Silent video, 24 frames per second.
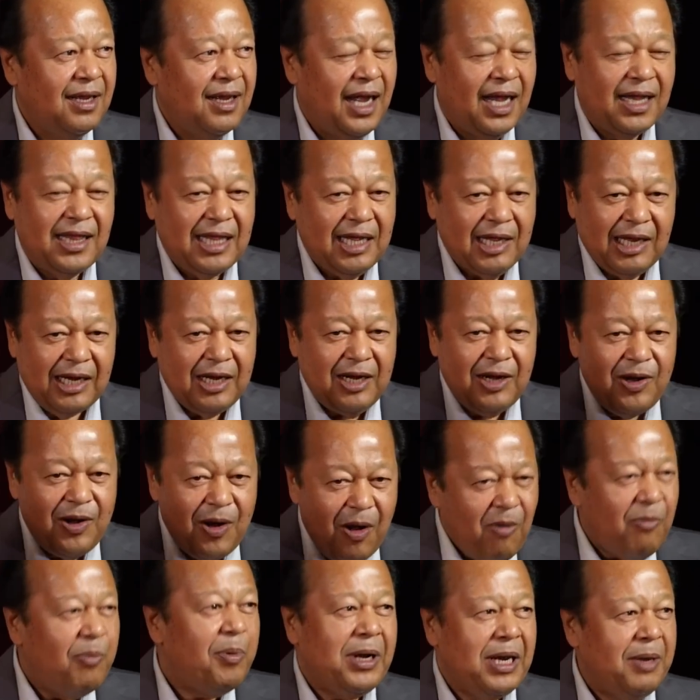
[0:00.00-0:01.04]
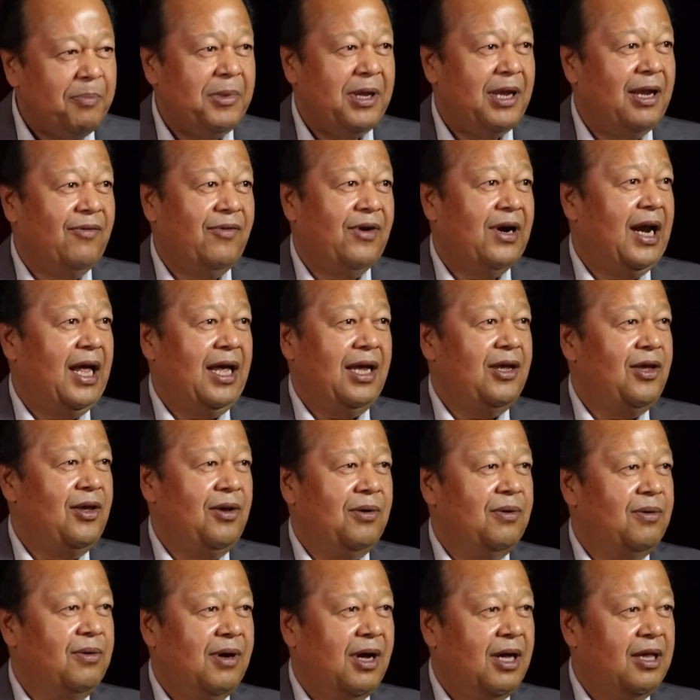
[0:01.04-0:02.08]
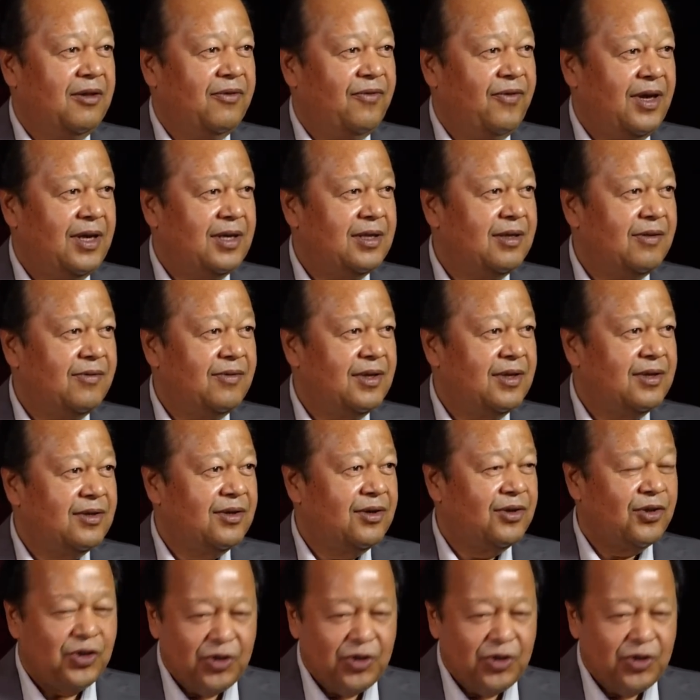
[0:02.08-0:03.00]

And there'll nobody be ever like you on the face of this earth.